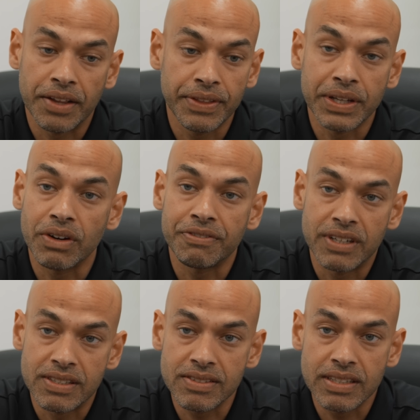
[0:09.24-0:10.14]
Think of
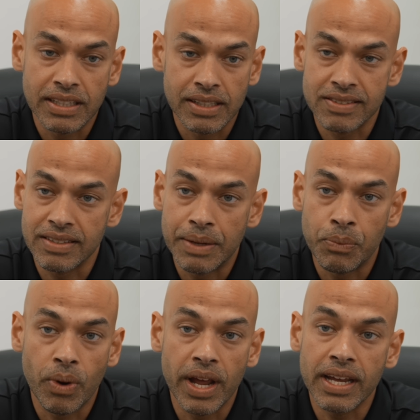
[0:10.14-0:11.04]
us in the same
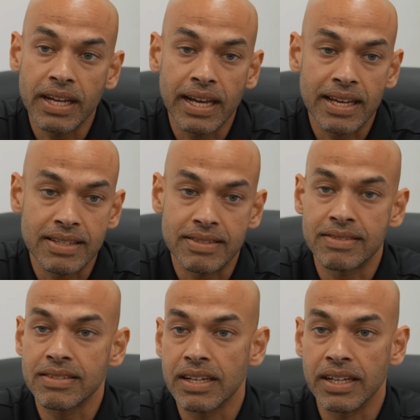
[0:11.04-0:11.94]
way
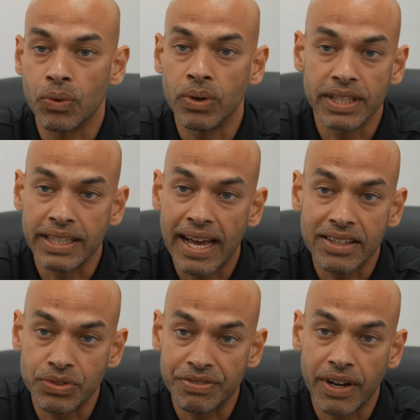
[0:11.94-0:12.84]
as an oil and
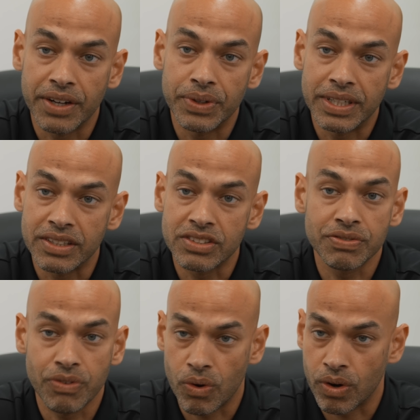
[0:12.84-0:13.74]
gas refinery does
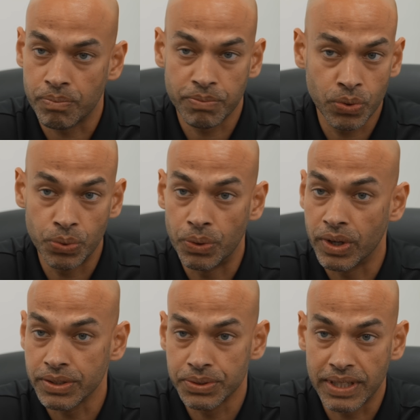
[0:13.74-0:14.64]
for crude
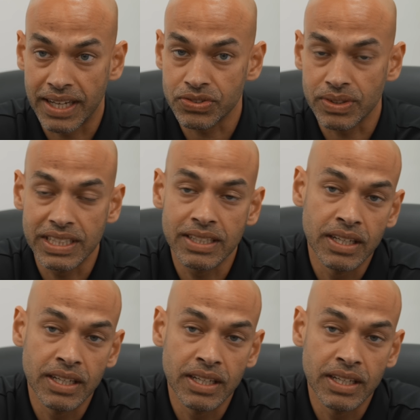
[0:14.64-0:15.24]
oil to gasoline.